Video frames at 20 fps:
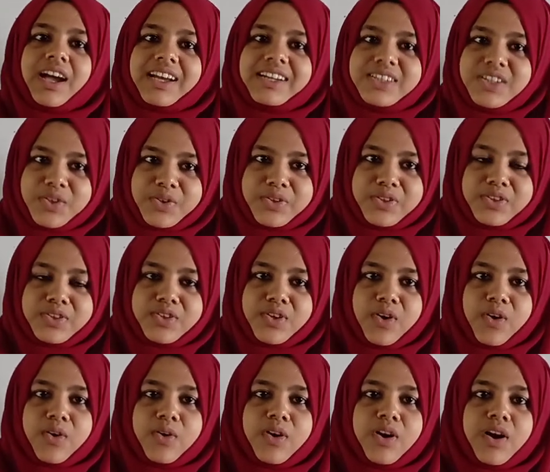Do you
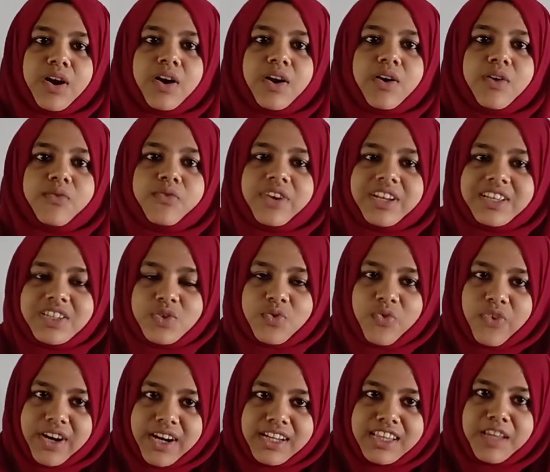know which
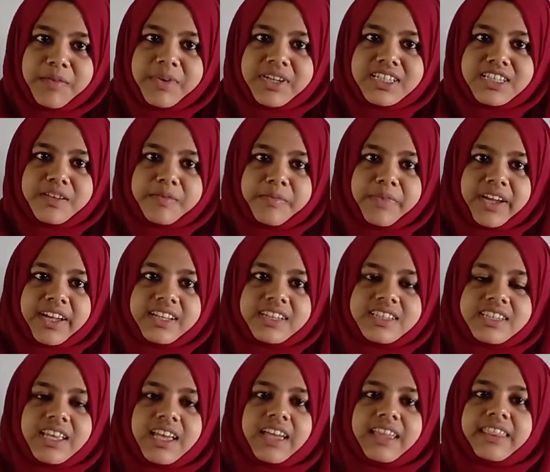were the measurements